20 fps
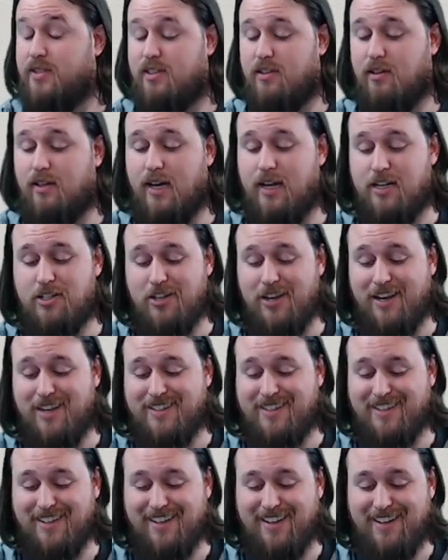Still got a
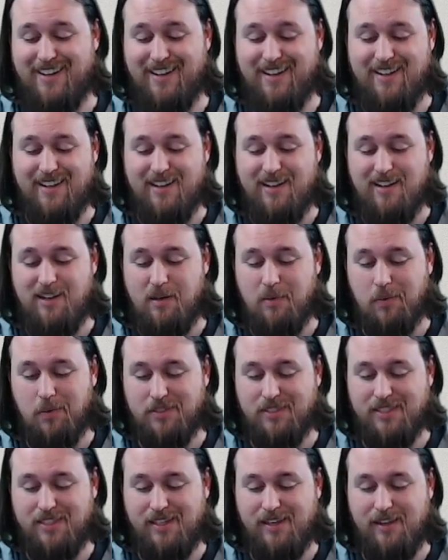chance to get it.
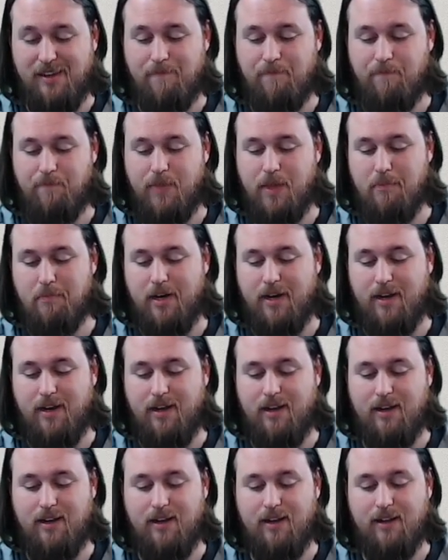We'll see.
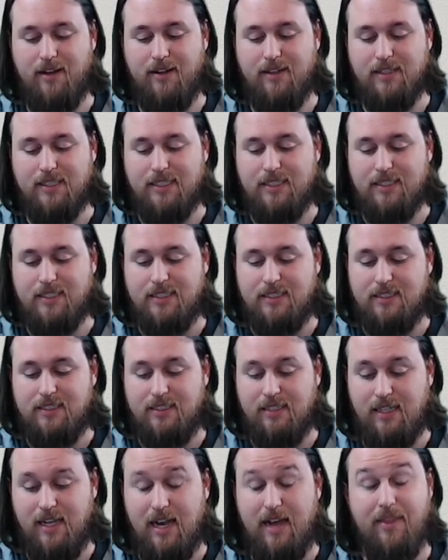But,
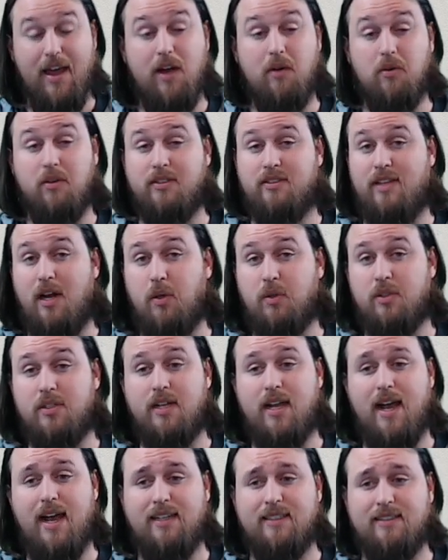yeah, that was
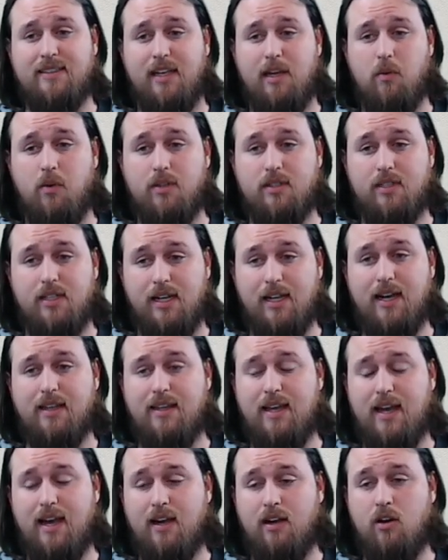nasty. And once he
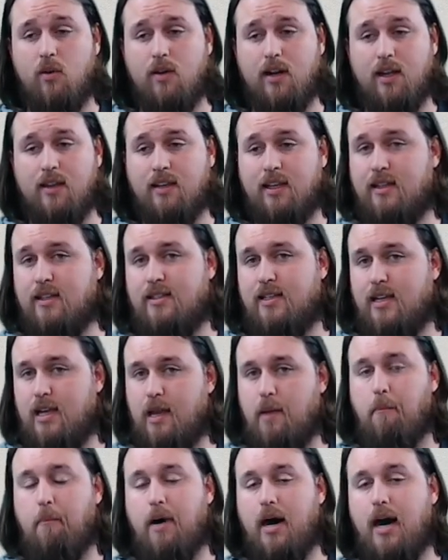got that going, I think the
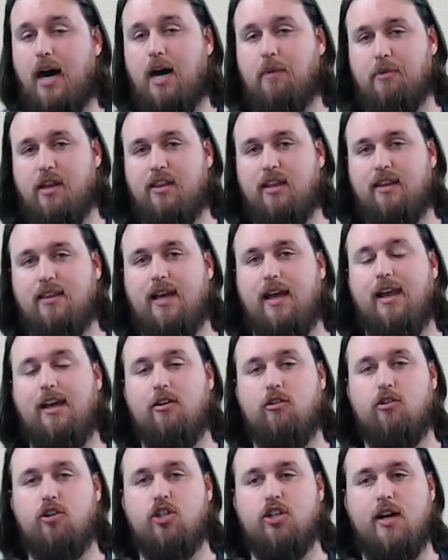team popped. I think that
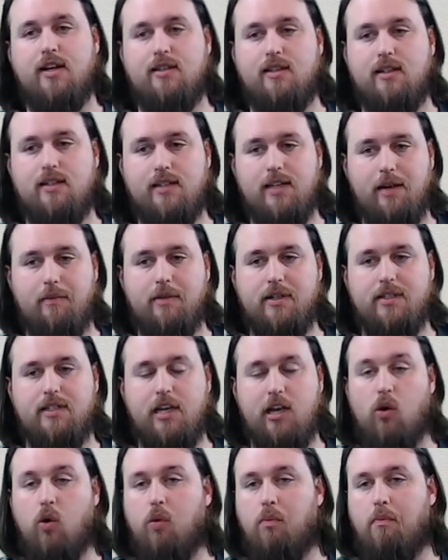energized the team to
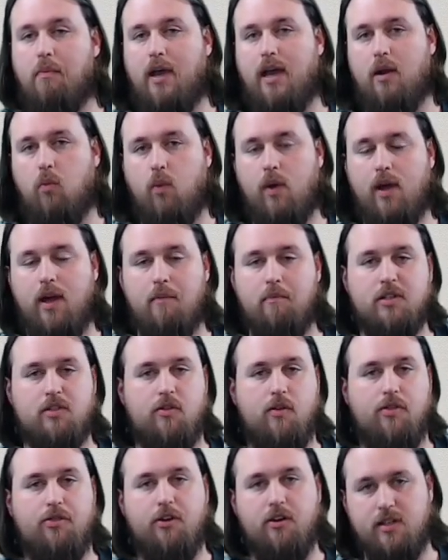see old man Witt,
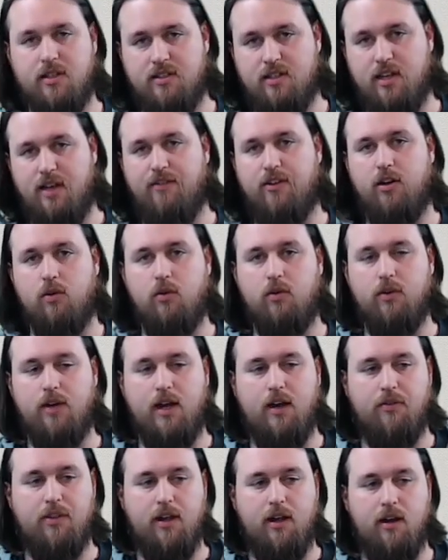Mr. 37-year-old
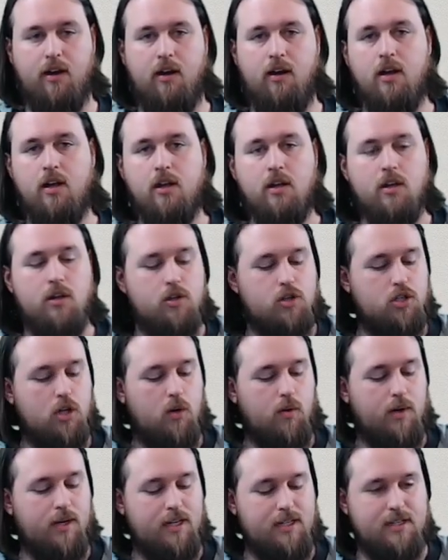out there,
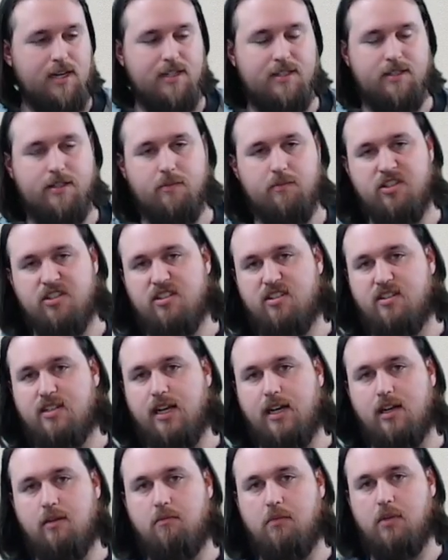showing he's got some
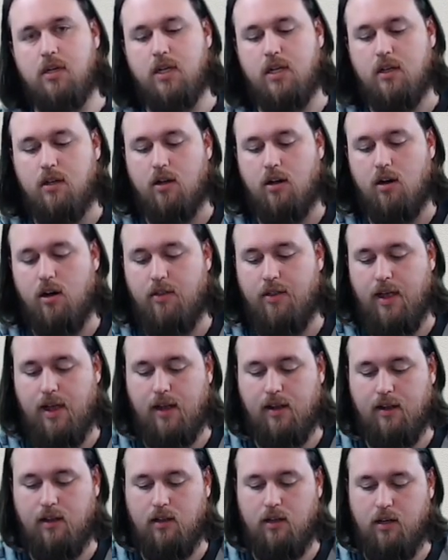stickum on
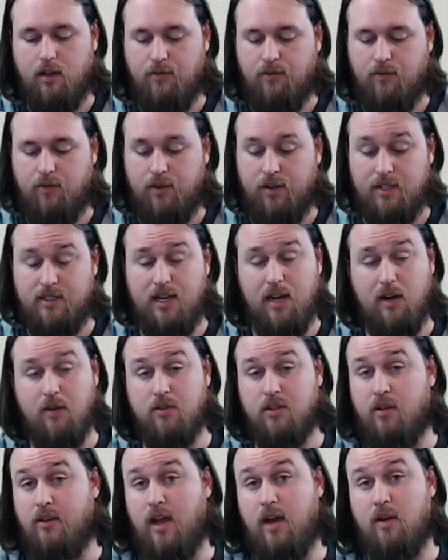that glove, because that
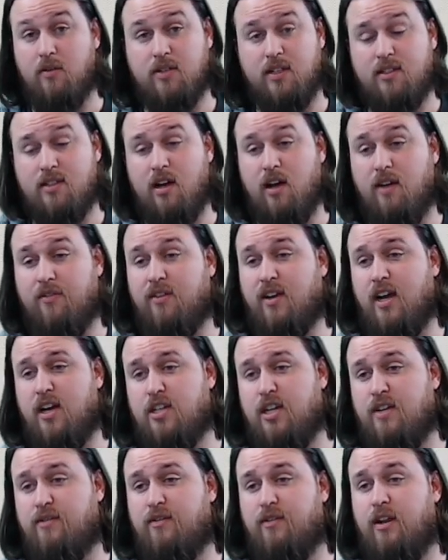was a tough
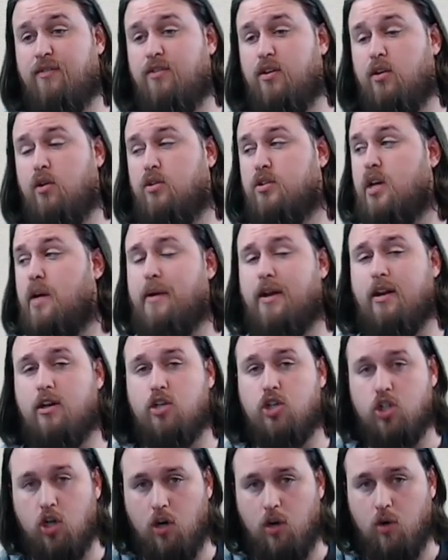catch. Even if you're talking about a
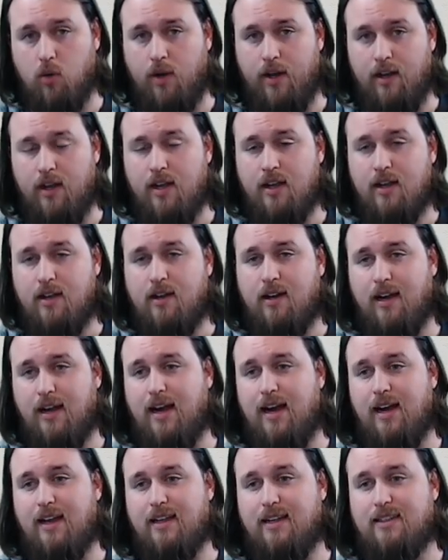Jarwin, a
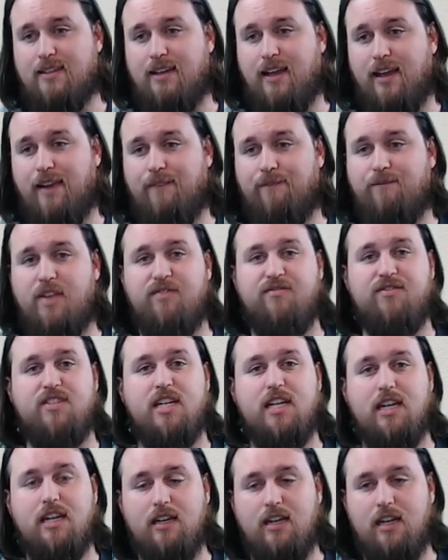guy that's like
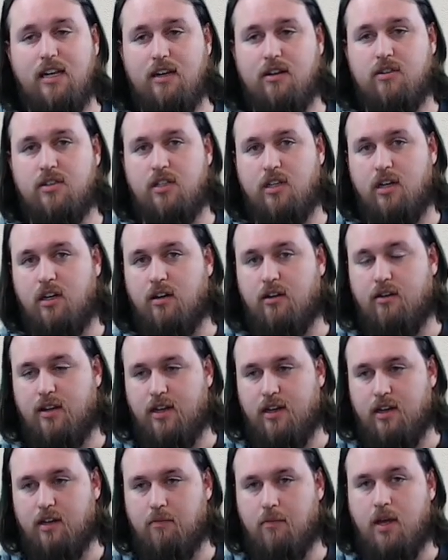15 years younger
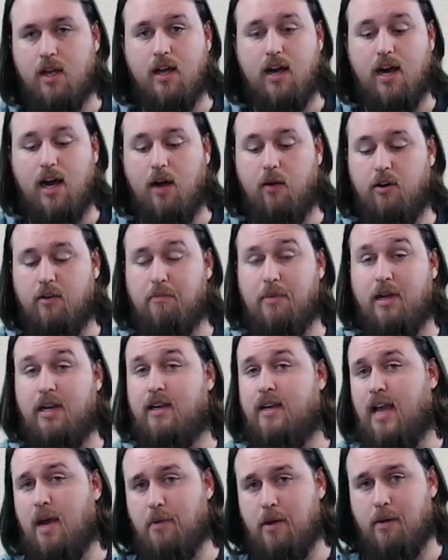than him, I would have been
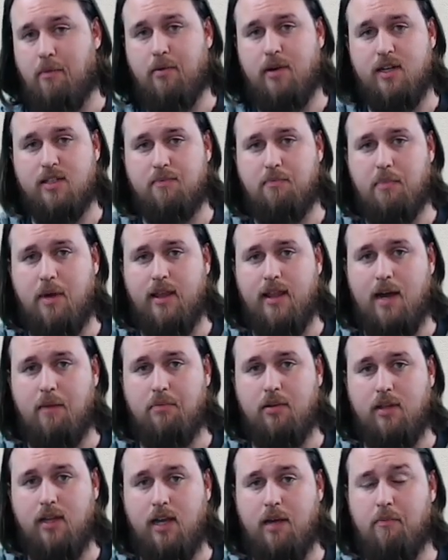damn impressed by
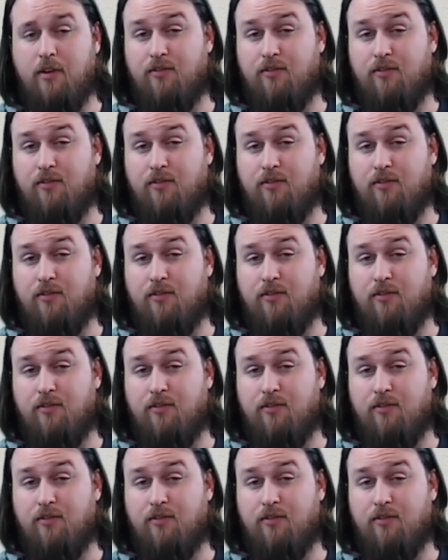that play.